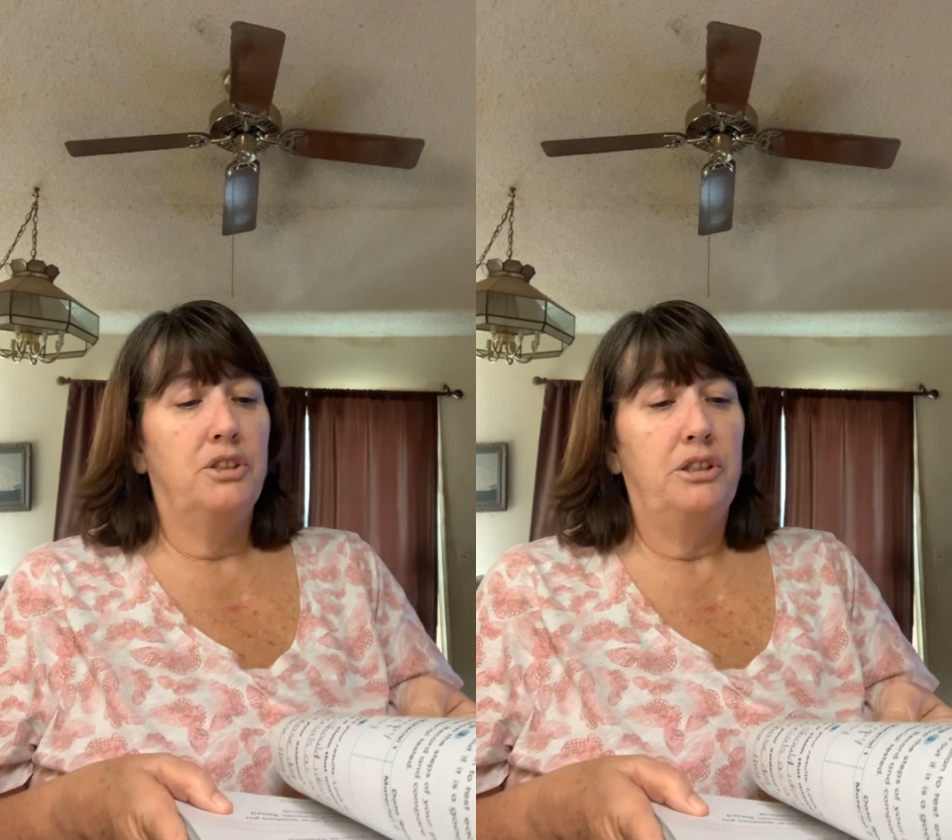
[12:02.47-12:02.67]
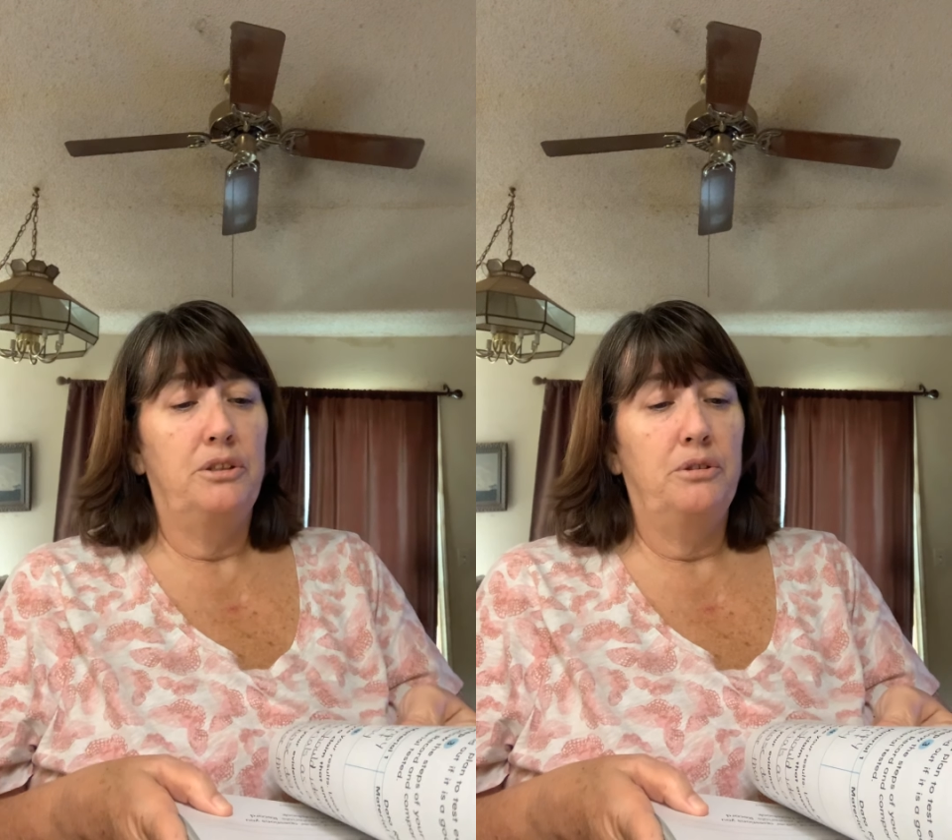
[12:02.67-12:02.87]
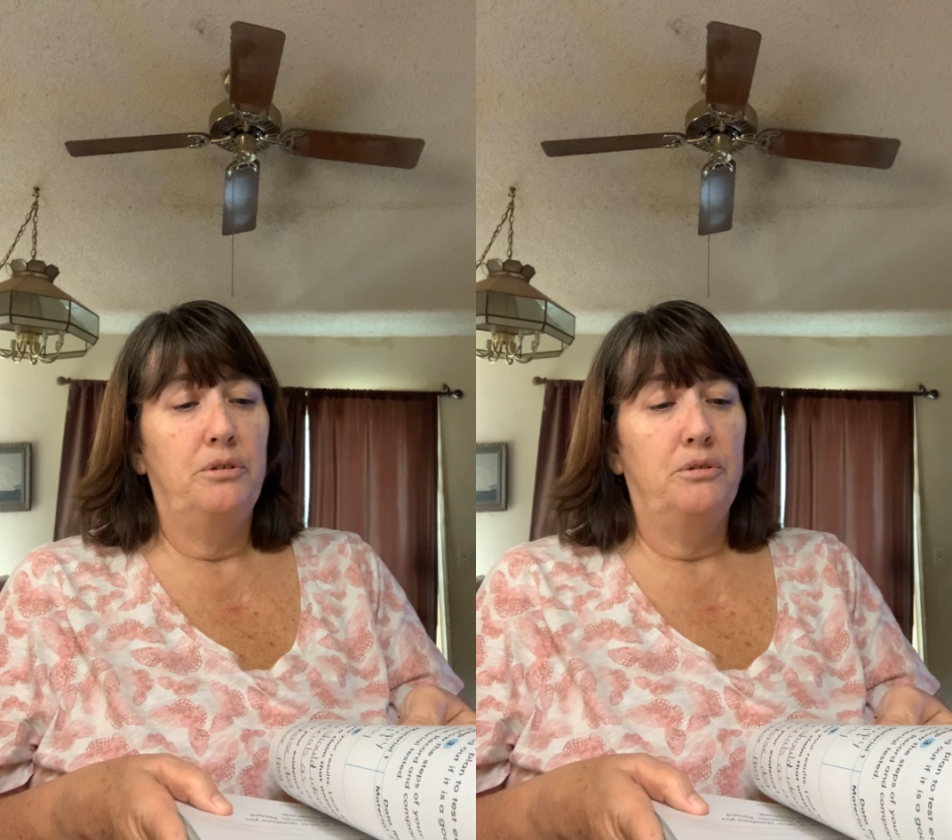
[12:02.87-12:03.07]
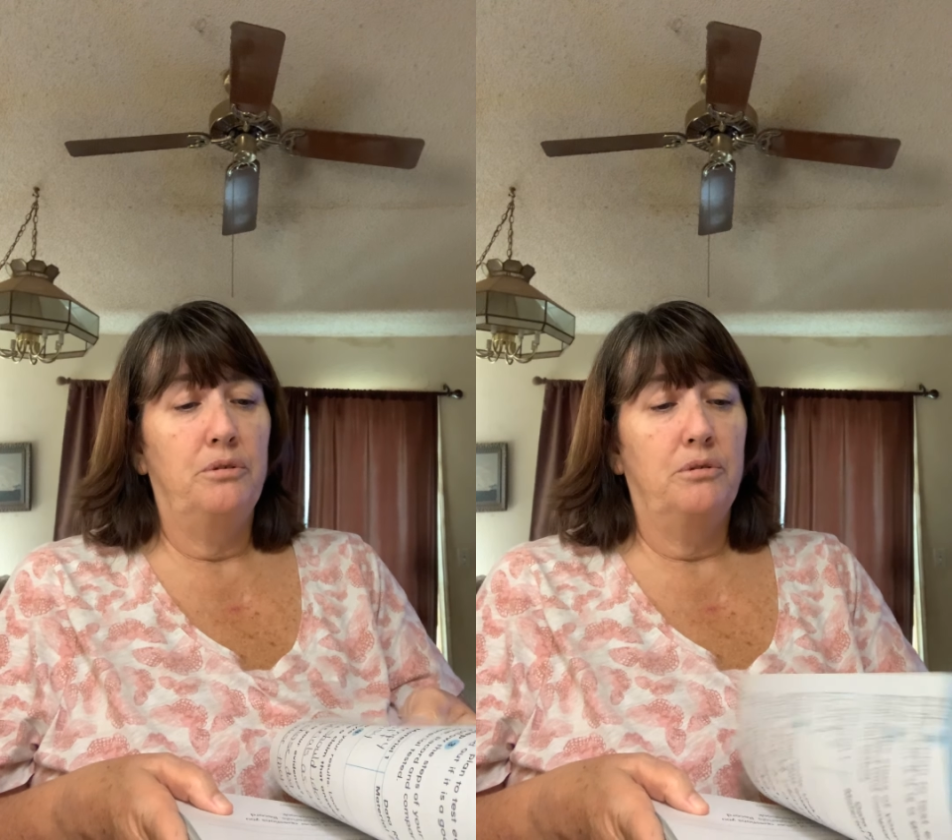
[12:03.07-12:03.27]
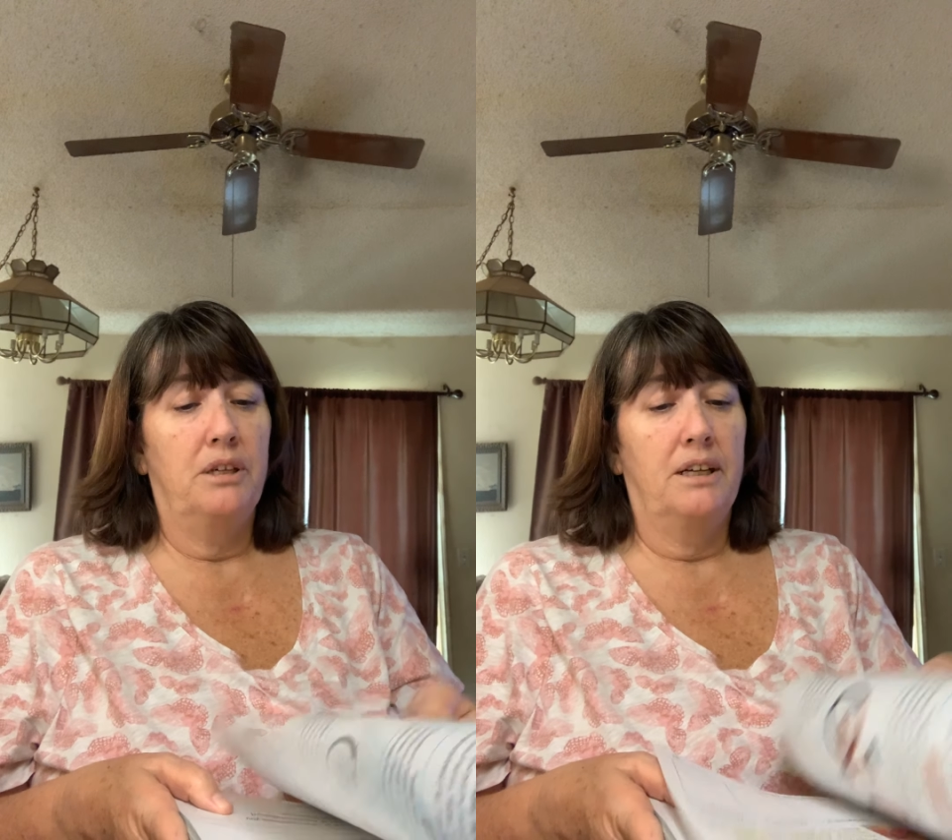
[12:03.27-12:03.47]

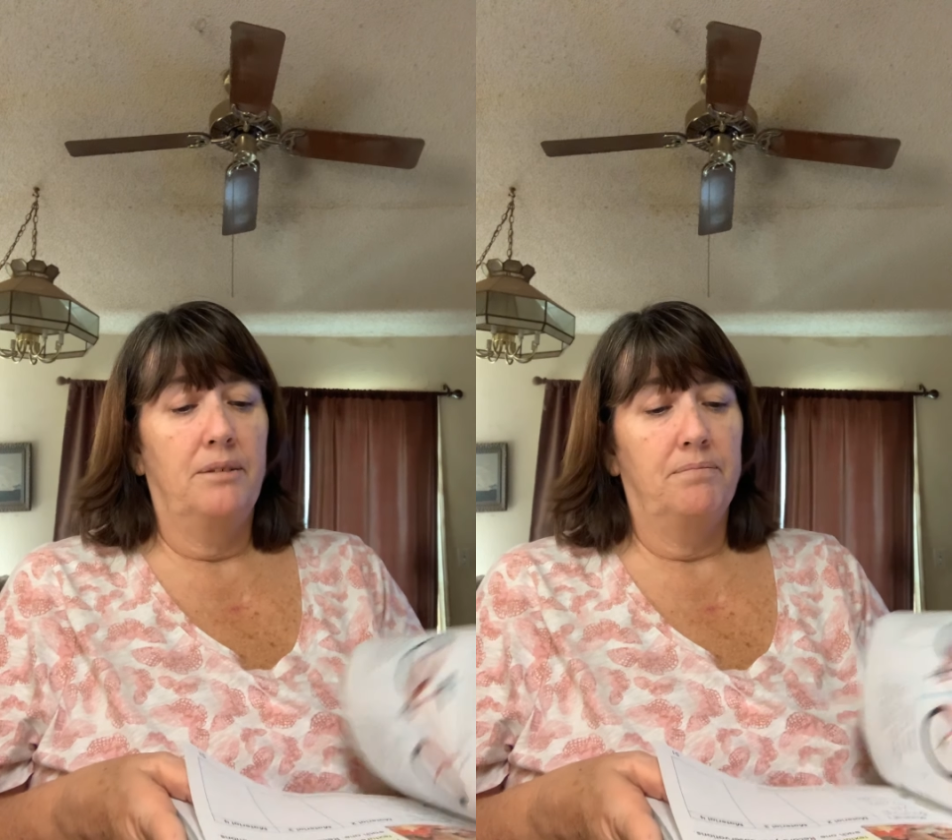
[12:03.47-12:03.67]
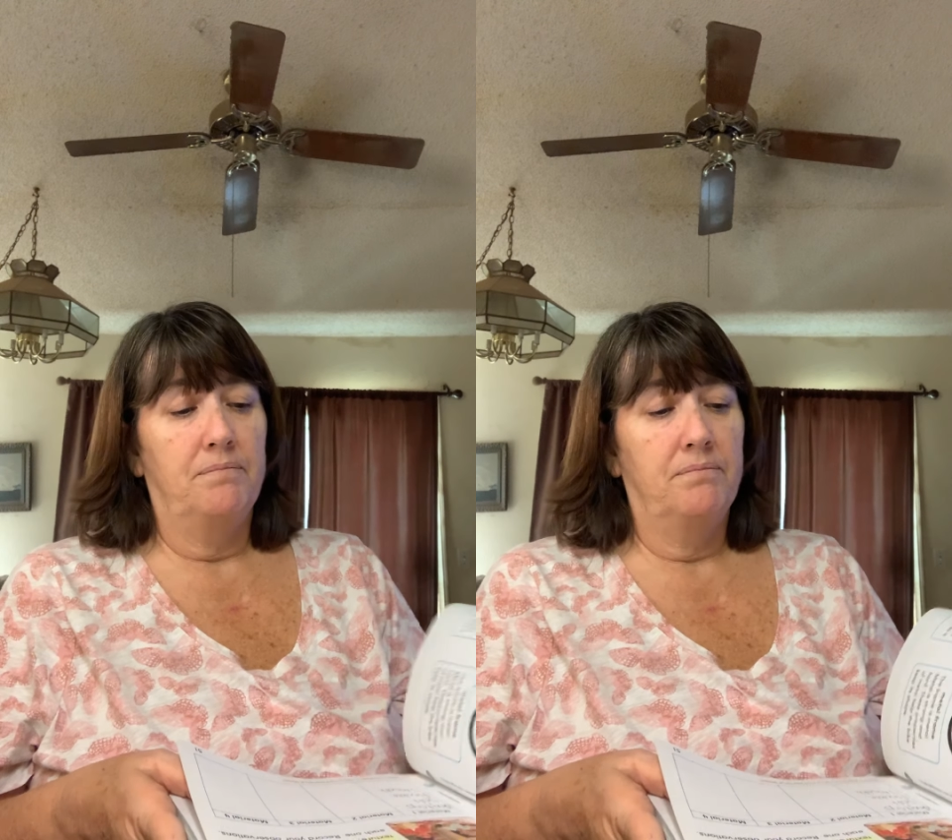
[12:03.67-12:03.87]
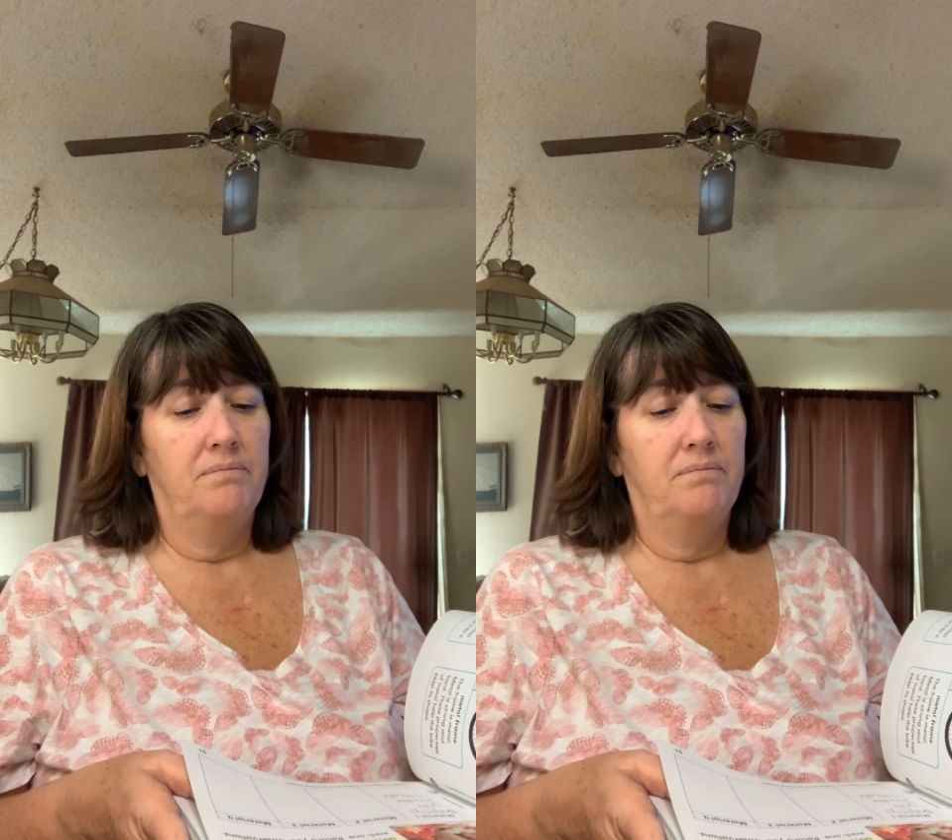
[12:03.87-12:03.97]
to, you